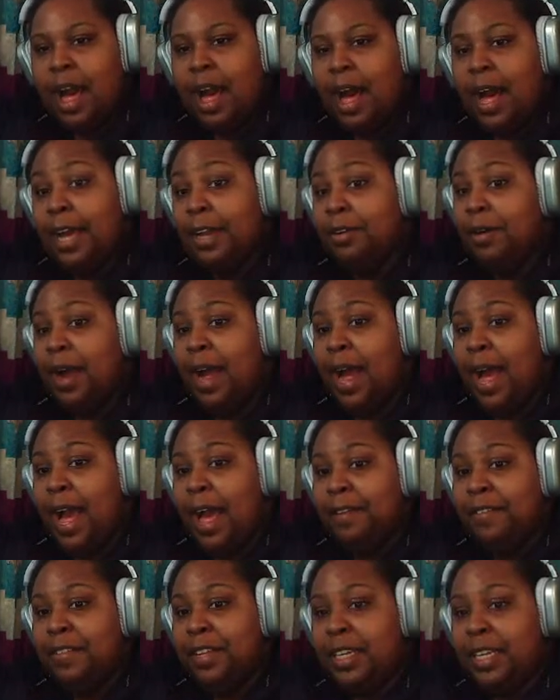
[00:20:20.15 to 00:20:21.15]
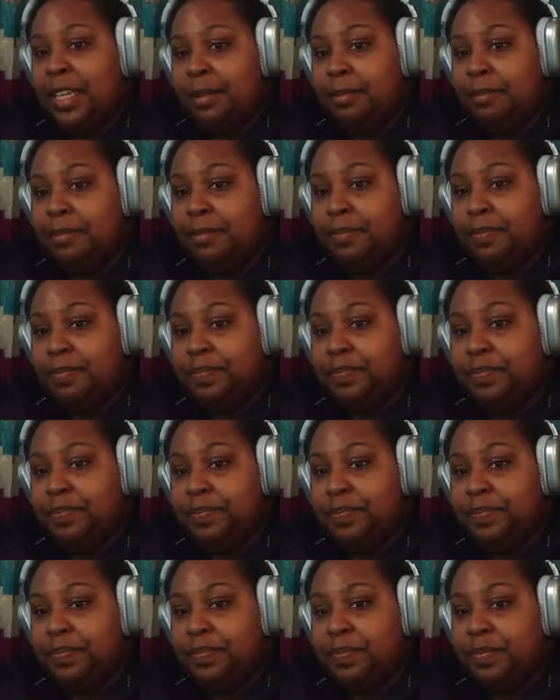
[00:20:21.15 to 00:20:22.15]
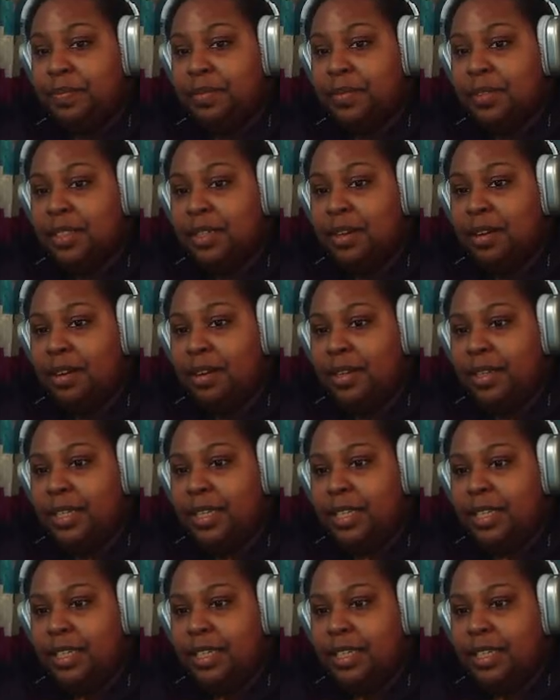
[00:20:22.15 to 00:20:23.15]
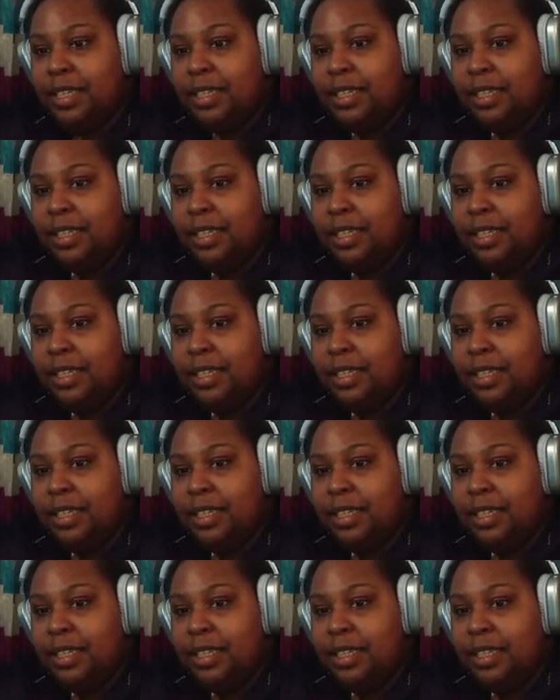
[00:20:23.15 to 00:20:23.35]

I don't have any on here.